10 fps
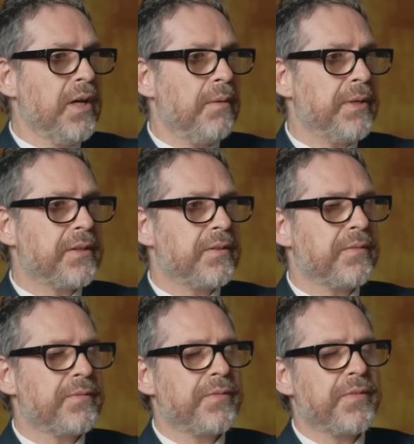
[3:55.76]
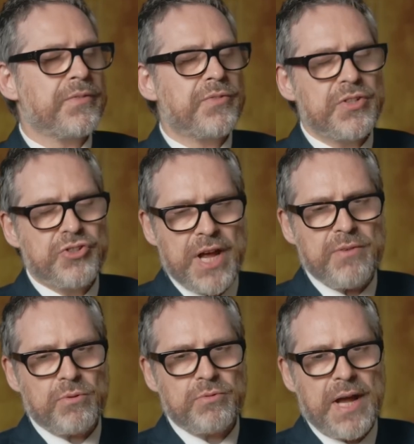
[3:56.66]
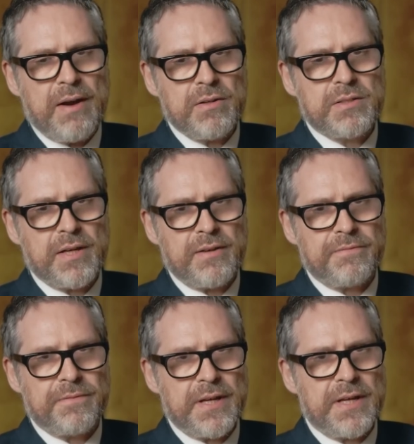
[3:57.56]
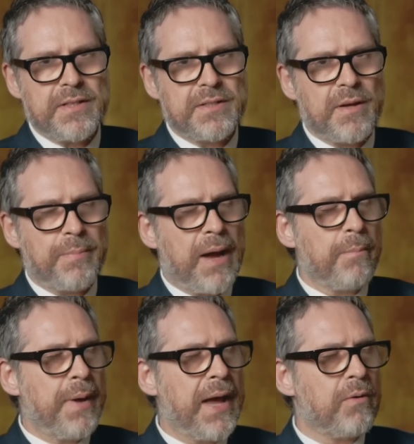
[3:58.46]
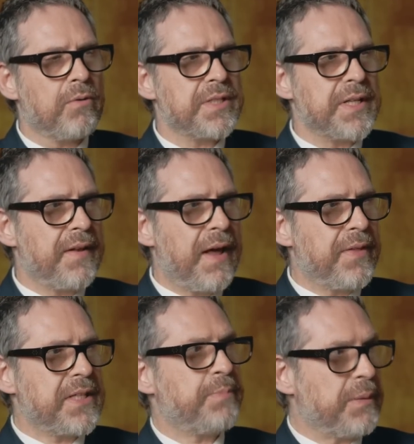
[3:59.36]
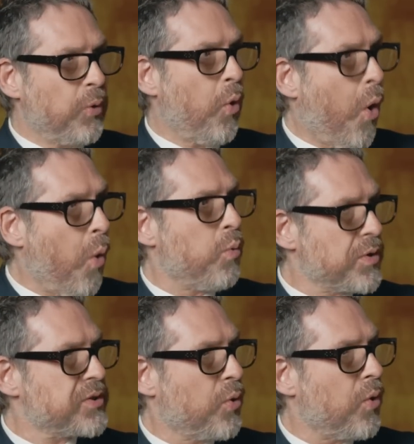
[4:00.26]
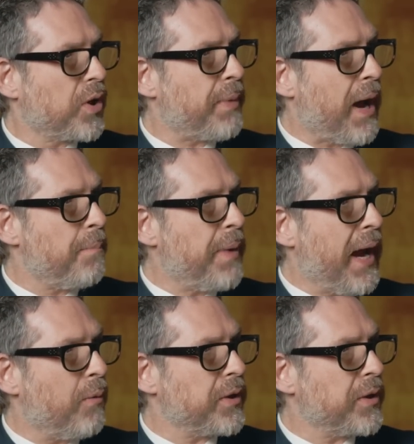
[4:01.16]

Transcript: I mean, the, the, the general narrative is about power, isn't it? Now, these people always talk about power,